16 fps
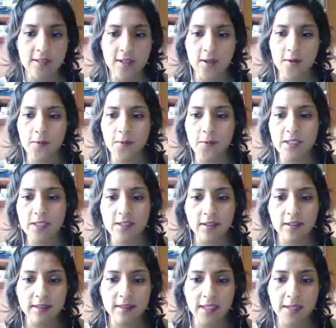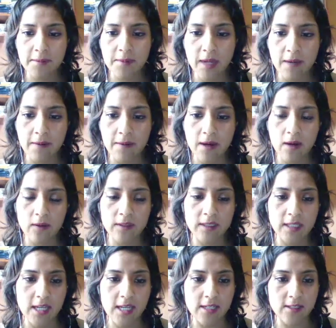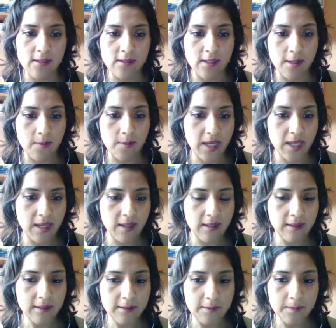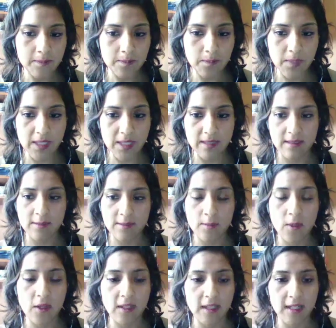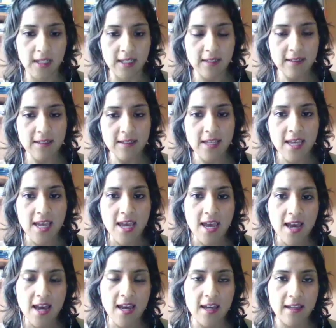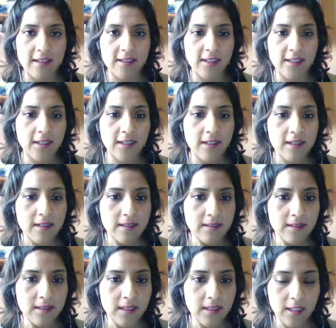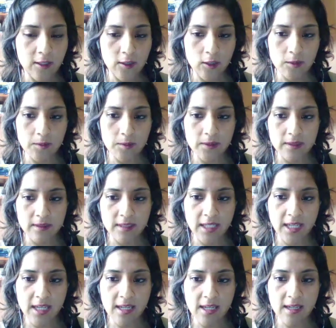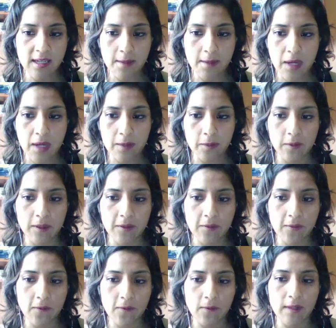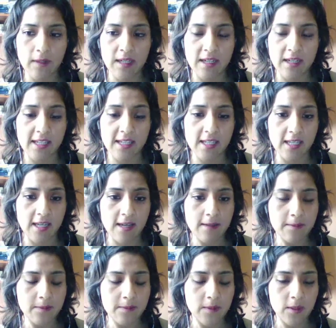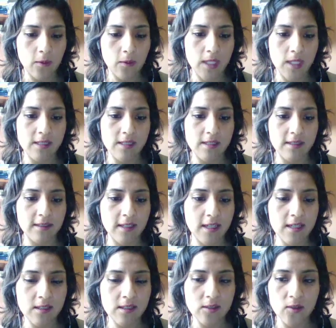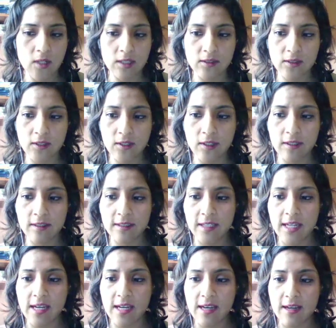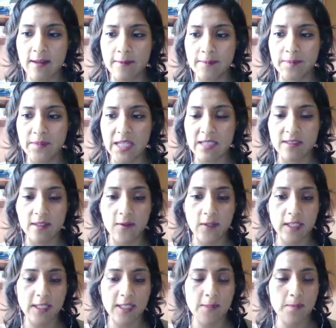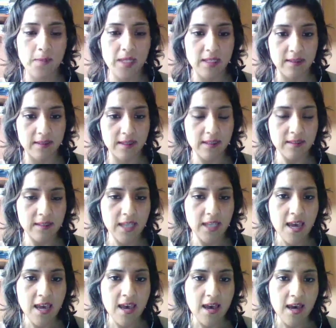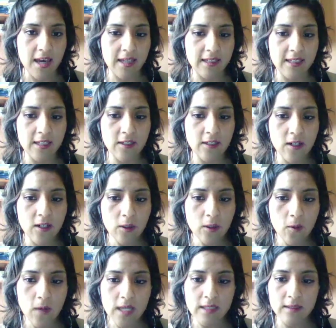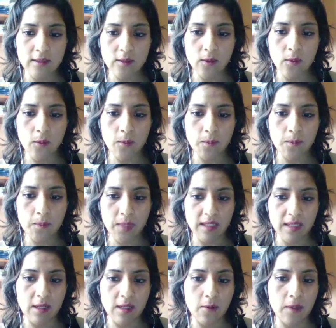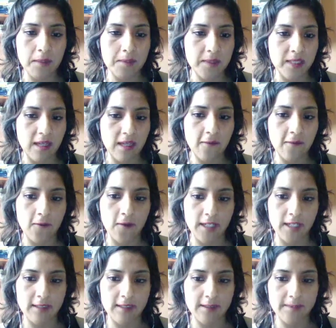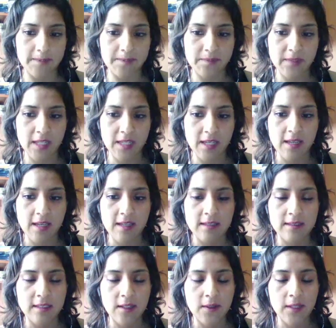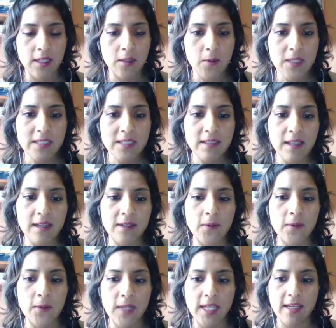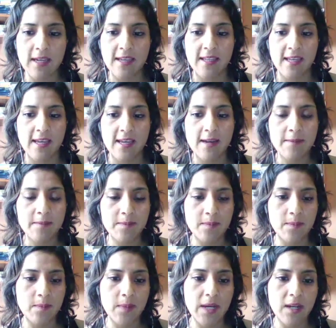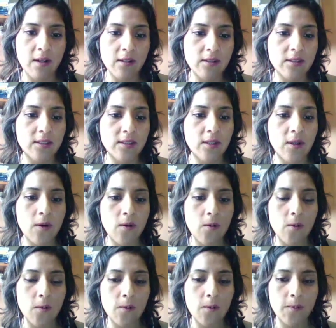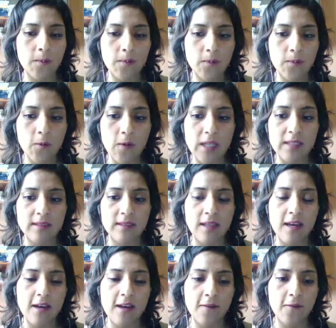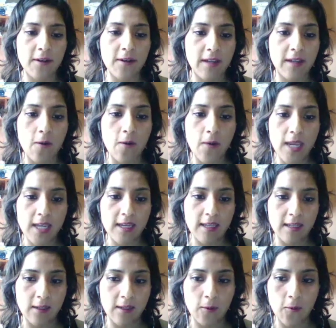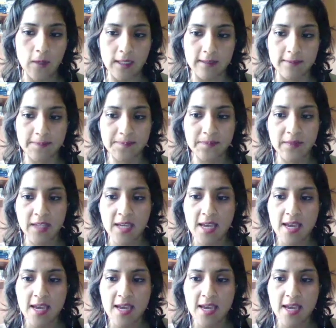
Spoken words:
So we taught them about HTML, business modeling, and the girls in groups, they came up with an idea, which they structured as a running business, and the goal was to build a website for it. So it was a great idea, but also was a very awakening one.